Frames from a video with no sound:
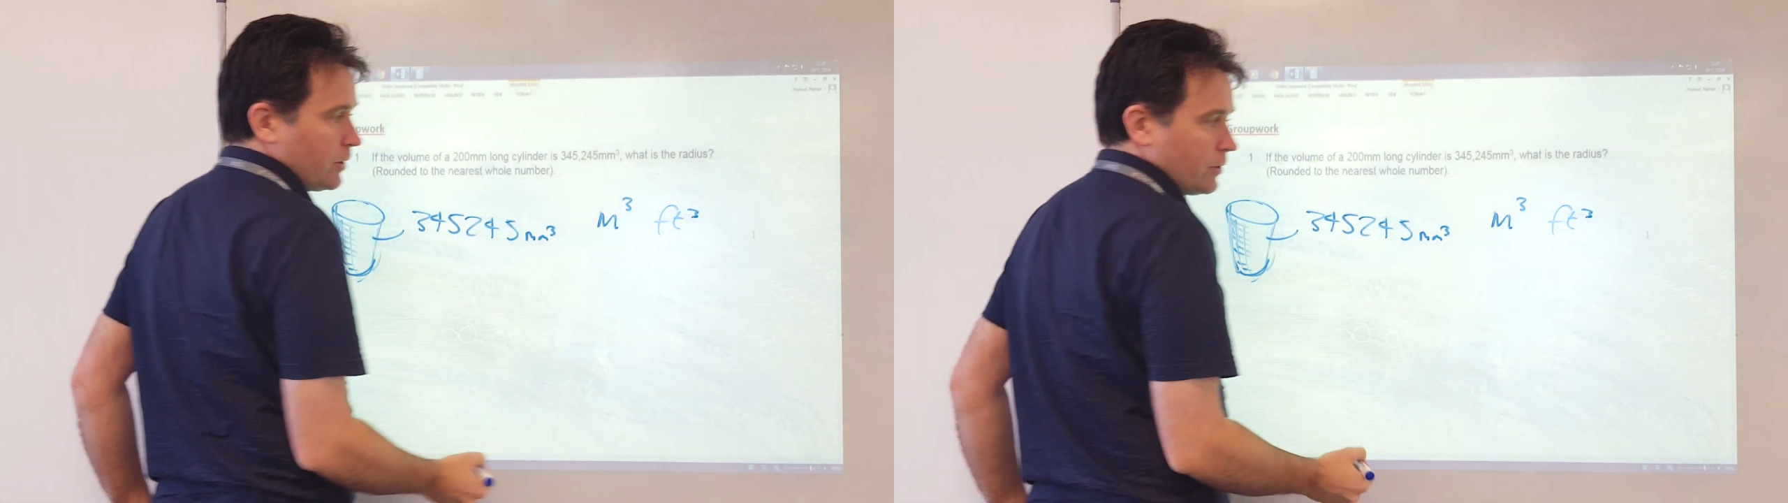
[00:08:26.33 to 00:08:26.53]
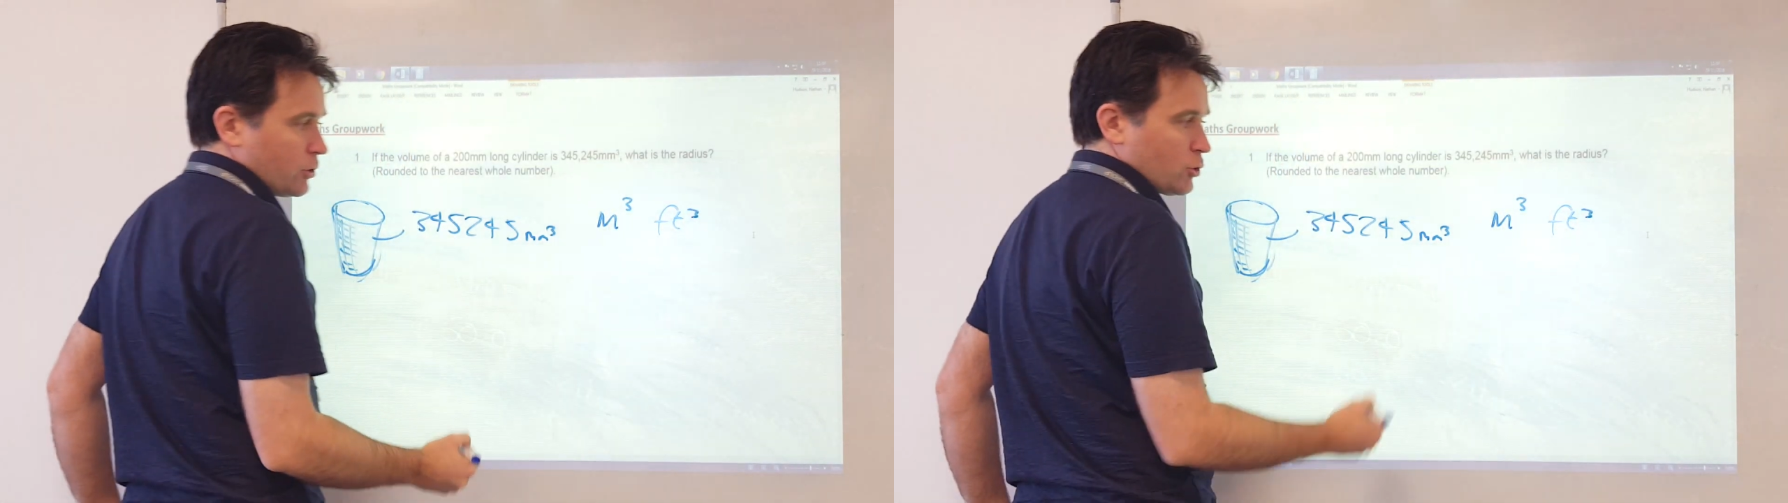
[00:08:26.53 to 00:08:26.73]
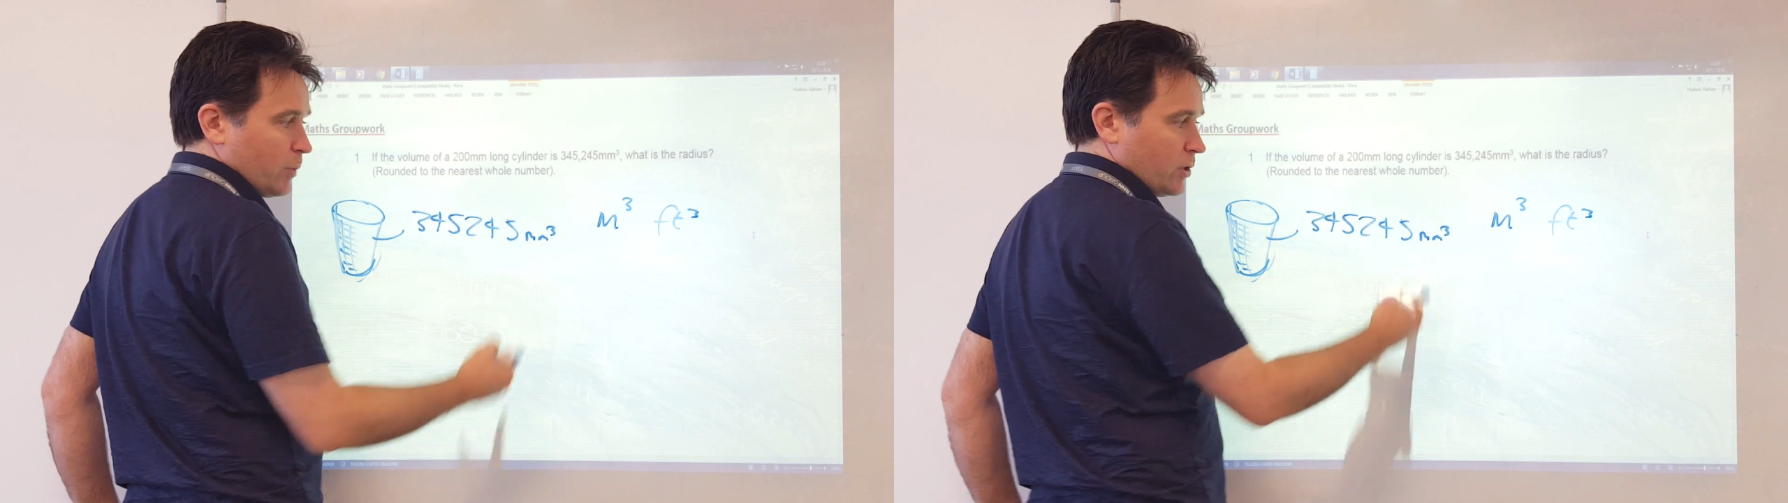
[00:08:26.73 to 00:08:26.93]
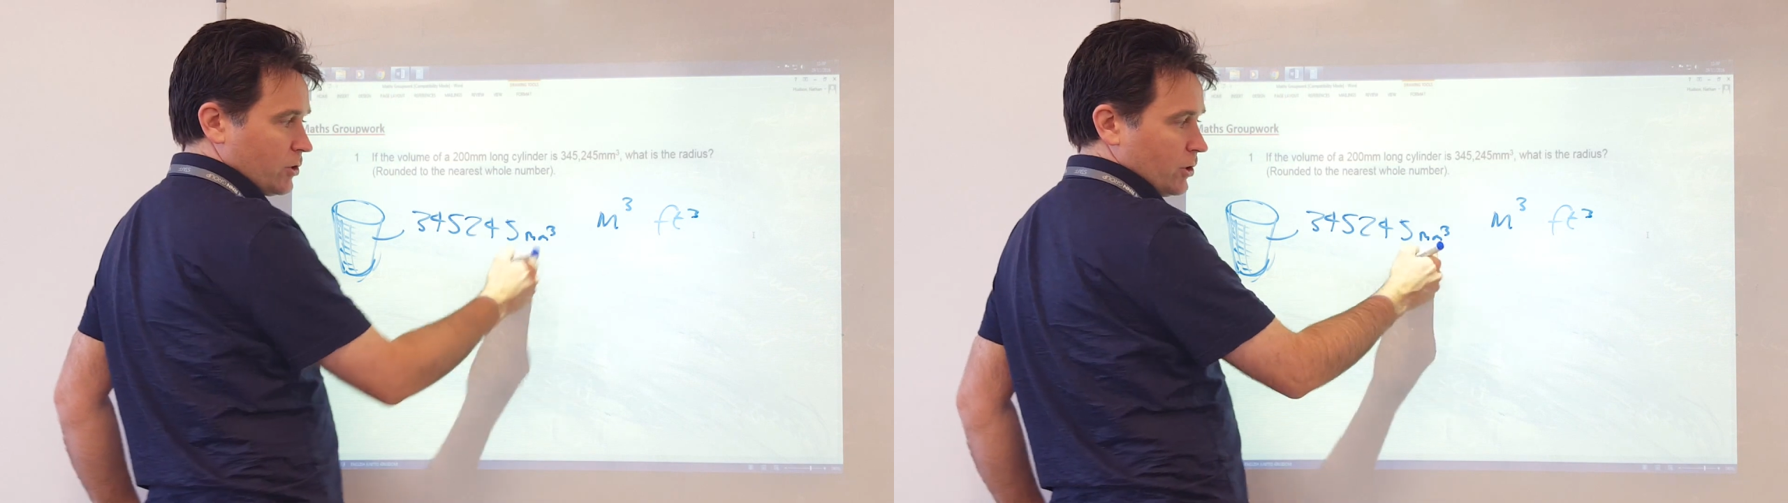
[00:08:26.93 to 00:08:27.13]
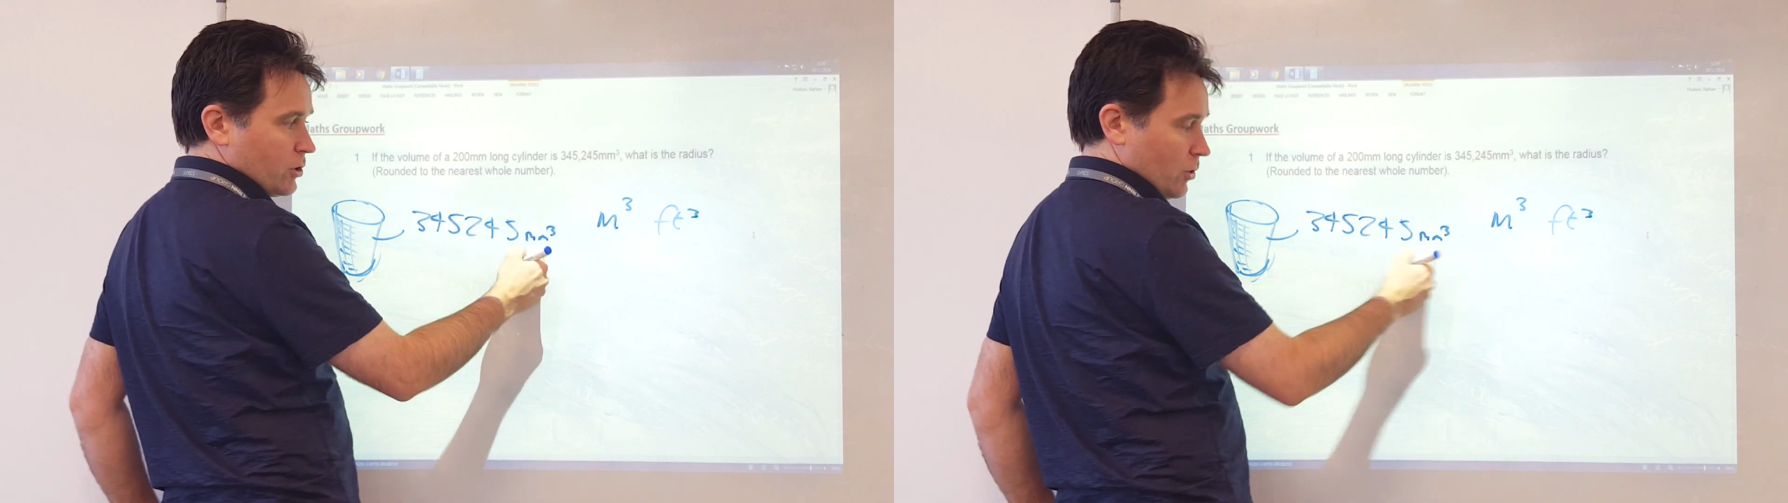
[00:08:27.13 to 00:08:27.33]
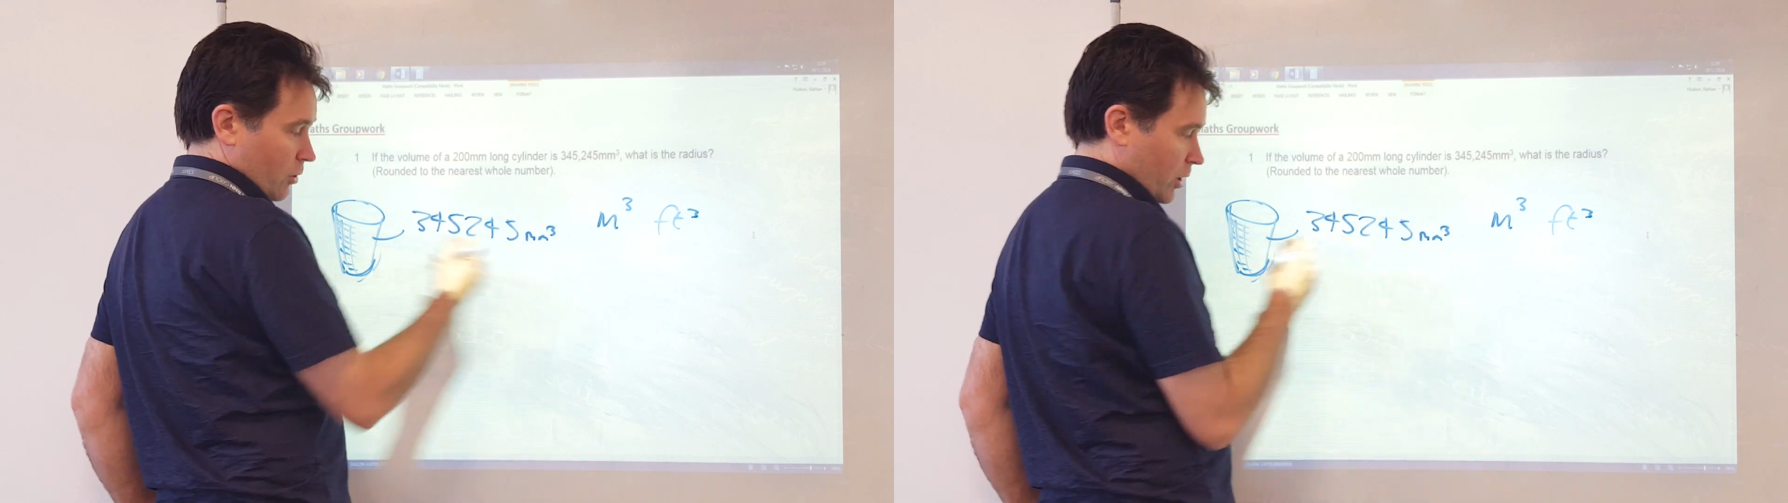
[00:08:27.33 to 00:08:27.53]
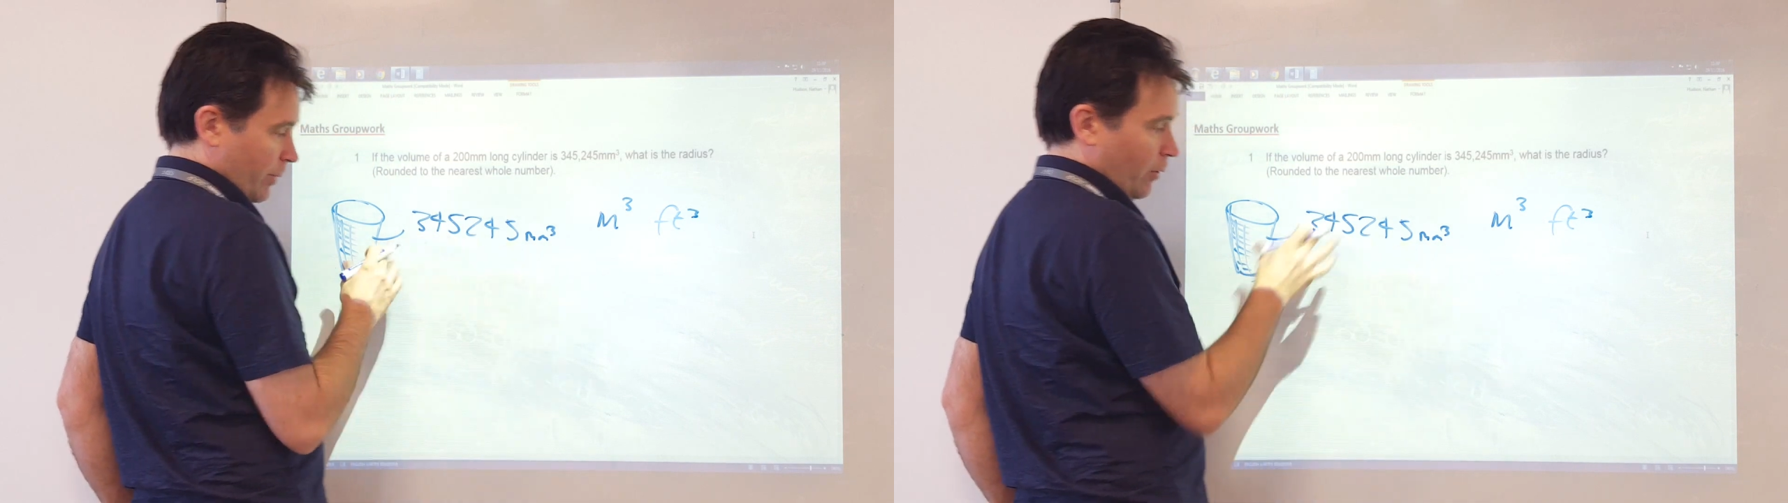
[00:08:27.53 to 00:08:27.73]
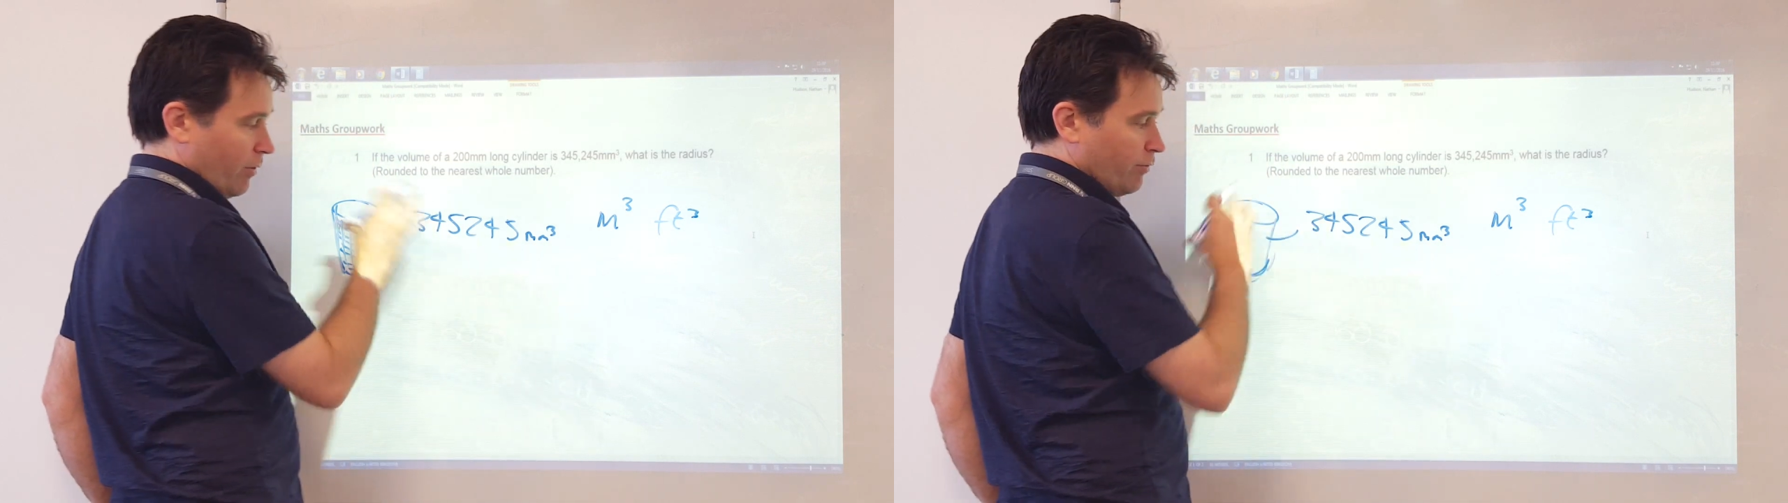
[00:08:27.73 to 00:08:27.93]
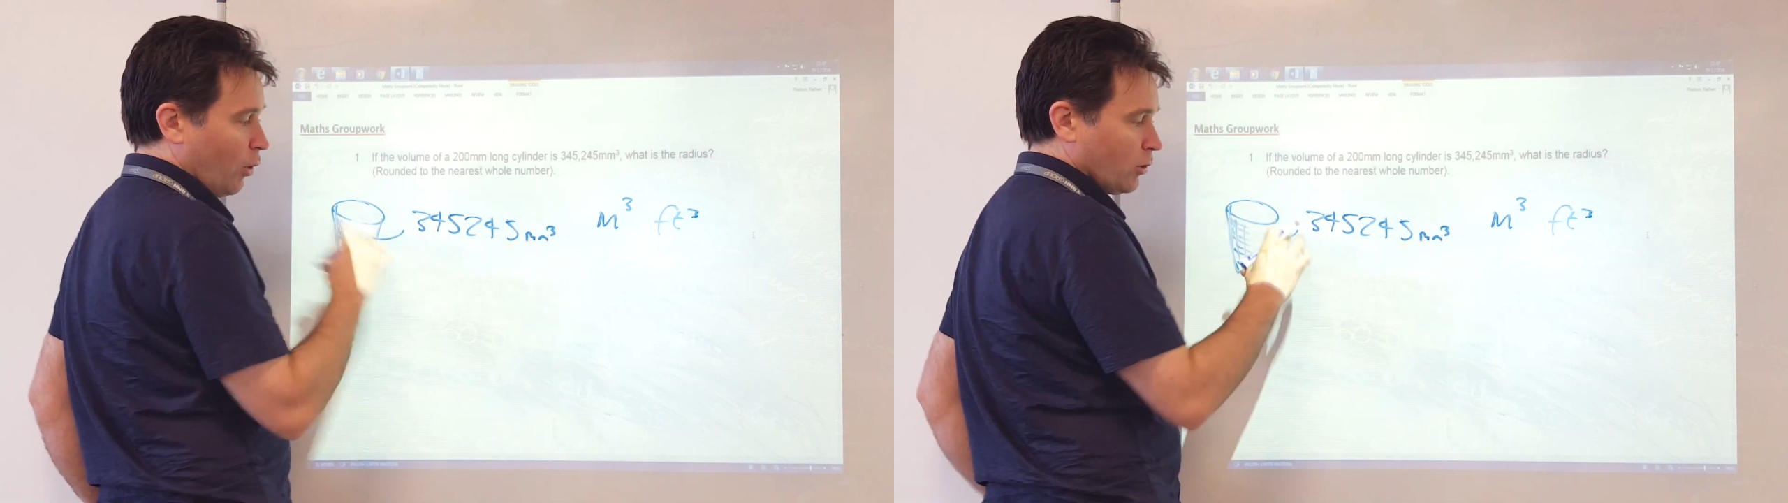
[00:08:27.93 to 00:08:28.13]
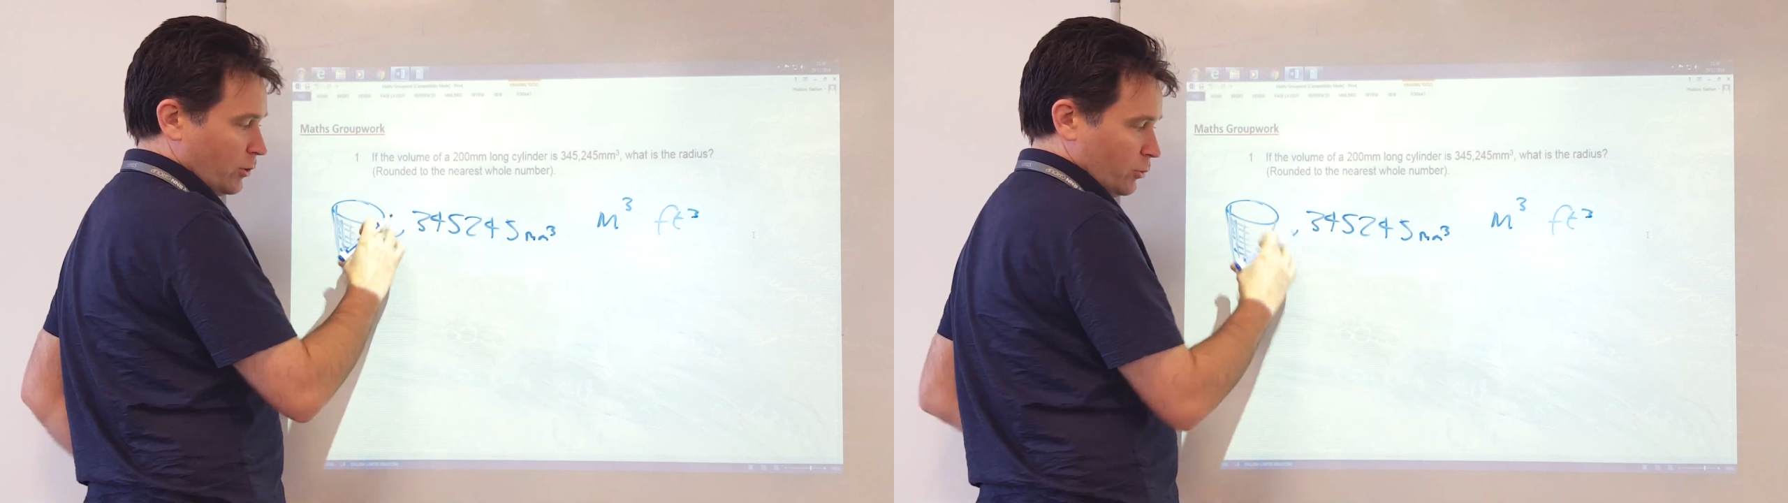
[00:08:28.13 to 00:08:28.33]
just means that you're talking about a
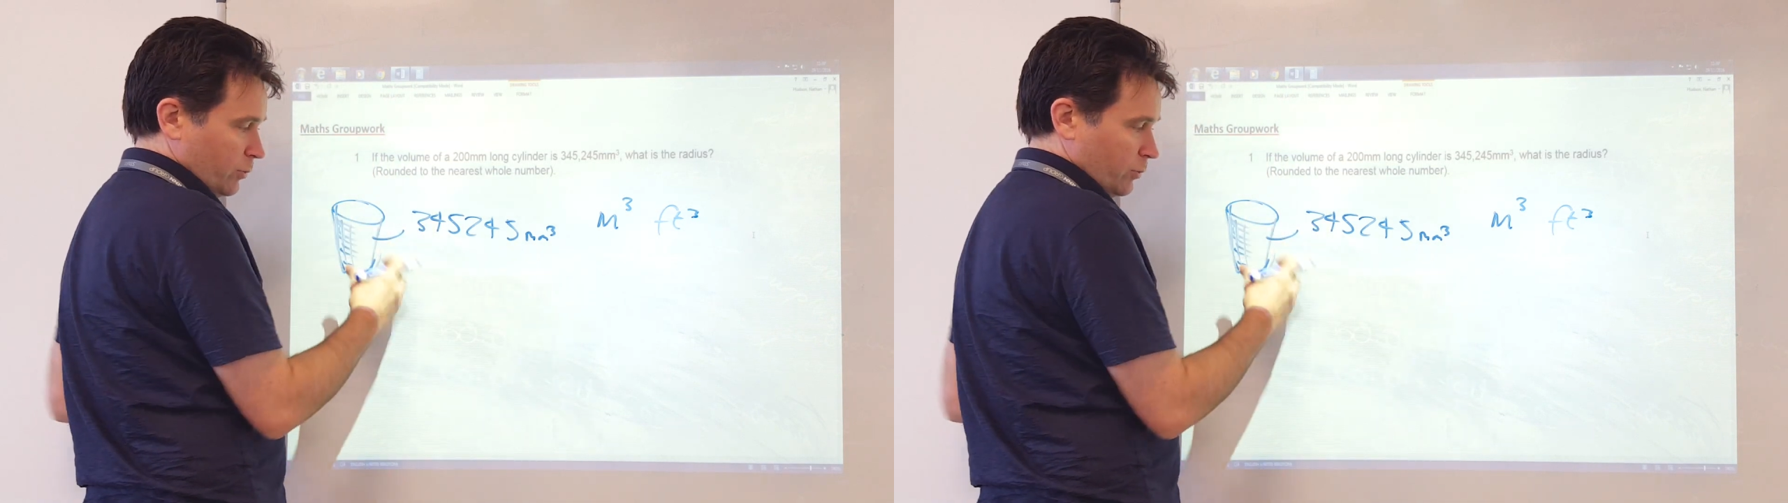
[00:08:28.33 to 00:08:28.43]
volume,